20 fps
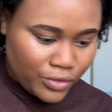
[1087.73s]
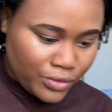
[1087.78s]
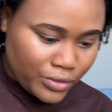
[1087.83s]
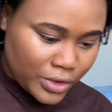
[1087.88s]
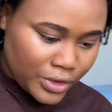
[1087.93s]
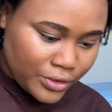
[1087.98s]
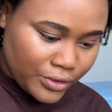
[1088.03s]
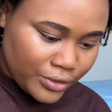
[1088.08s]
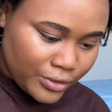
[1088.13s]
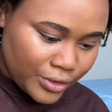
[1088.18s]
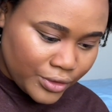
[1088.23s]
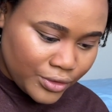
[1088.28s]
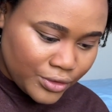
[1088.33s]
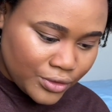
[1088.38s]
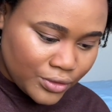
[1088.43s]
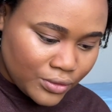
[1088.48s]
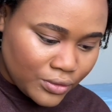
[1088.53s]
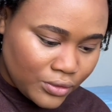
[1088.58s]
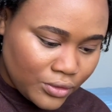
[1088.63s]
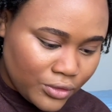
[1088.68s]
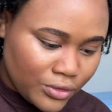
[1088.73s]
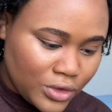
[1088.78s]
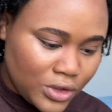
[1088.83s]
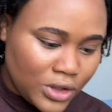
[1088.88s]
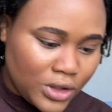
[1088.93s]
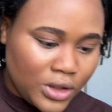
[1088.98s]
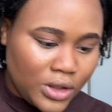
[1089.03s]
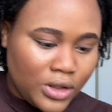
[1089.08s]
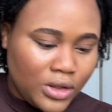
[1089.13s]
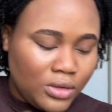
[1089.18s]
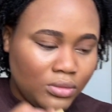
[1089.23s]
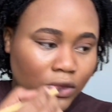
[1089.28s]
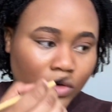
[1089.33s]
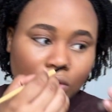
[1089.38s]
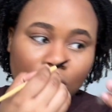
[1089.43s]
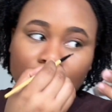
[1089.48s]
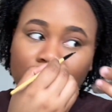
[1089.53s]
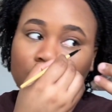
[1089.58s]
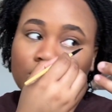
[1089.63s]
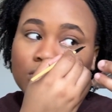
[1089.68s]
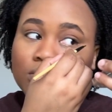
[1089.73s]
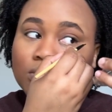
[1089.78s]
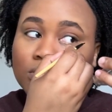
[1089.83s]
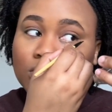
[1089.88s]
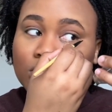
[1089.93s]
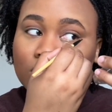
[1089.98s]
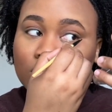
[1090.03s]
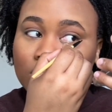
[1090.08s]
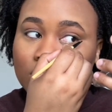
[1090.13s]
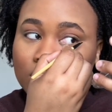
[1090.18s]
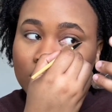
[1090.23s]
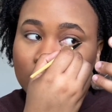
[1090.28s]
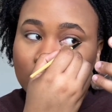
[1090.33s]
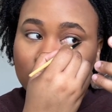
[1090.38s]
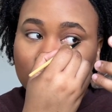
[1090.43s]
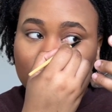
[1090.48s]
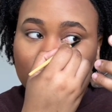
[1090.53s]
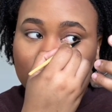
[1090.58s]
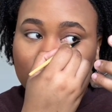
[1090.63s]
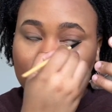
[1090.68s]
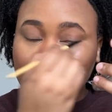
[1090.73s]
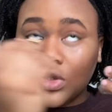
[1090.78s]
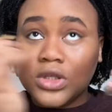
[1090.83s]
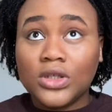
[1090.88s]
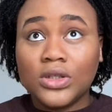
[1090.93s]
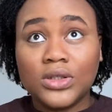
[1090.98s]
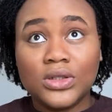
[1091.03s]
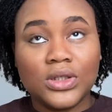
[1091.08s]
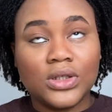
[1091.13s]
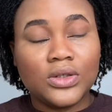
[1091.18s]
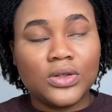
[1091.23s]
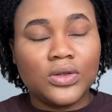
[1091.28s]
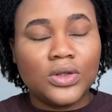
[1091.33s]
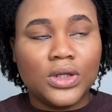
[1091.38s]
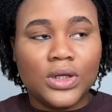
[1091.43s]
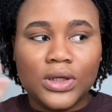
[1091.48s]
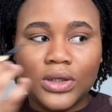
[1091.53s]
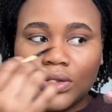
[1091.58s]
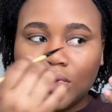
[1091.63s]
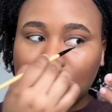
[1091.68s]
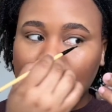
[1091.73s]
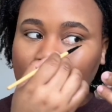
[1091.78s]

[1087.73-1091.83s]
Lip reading: I'm not going to go there anymore. In the second eyes.